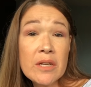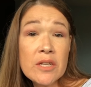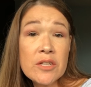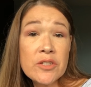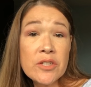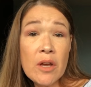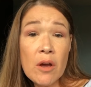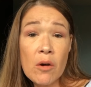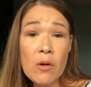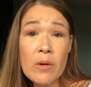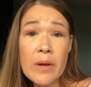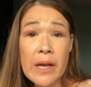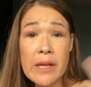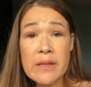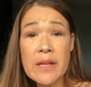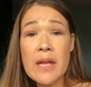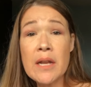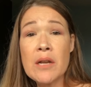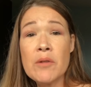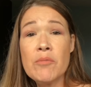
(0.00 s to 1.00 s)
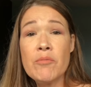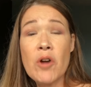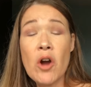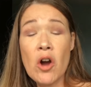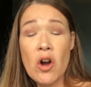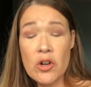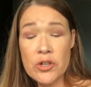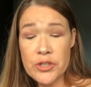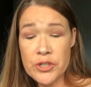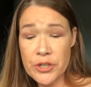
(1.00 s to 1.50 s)
So, and then
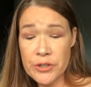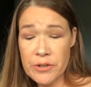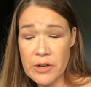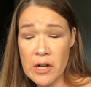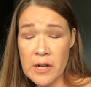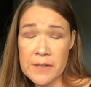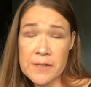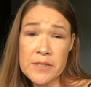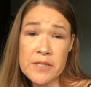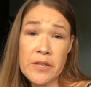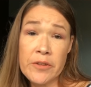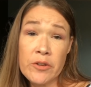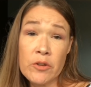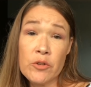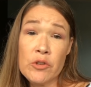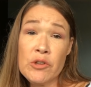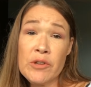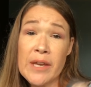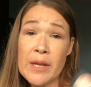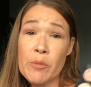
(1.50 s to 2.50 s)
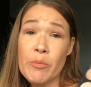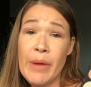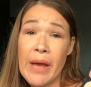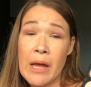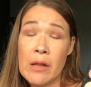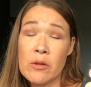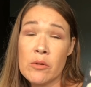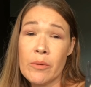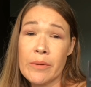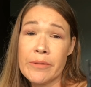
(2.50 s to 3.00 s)
onto your eyes. So you get a
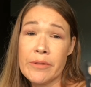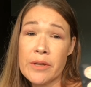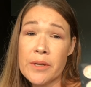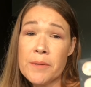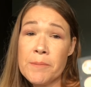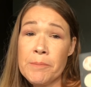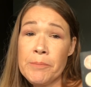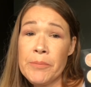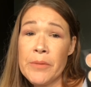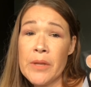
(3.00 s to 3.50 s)
palette with it.